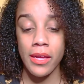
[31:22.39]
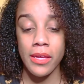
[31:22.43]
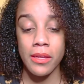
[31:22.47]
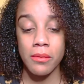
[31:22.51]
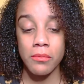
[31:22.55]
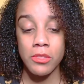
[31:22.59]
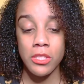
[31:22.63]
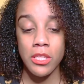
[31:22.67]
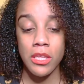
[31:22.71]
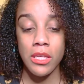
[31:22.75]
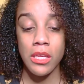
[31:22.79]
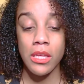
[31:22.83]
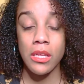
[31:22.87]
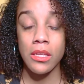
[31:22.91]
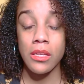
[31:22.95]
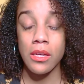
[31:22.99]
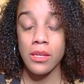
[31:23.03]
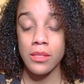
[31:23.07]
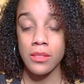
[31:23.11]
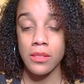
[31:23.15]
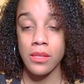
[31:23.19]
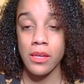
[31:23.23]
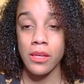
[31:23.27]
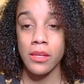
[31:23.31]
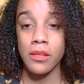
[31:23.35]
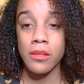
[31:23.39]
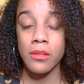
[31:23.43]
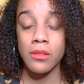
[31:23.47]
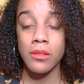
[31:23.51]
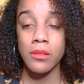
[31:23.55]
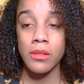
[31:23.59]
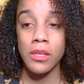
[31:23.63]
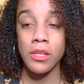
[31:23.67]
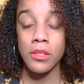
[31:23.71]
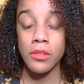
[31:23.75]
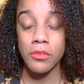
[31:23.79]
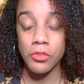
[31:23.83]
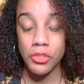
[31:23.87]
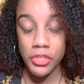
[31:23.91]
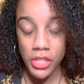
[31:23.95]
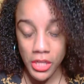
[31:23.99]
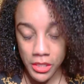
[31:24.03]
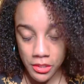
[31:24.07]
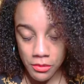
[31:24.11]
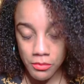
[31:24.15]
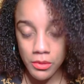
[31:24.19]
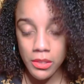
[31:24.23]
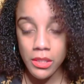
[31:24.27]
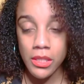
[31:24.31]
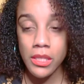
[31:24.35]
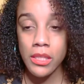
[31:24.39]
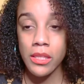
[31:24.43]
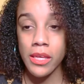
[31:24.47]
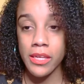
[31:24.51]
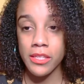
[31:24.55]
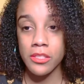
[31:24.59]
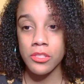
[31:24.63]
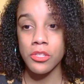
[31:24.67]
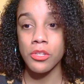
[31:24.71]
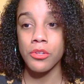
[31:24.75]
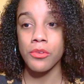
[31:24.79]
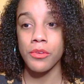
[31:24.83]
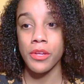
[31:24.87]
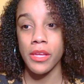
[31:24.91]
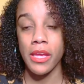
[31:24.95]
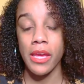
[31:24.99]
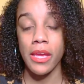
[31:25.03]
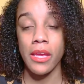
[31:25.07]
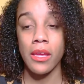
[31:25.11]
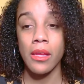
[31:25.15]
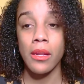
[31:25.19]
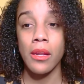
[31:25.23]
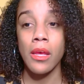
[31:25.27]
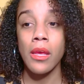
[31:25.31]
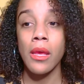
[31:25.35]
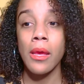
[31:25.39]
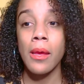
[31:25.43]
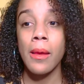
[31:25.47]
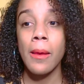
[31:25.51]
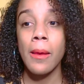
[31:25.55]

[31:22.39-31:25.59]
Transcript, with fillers: I am seeing he does like he genuinely likes to create,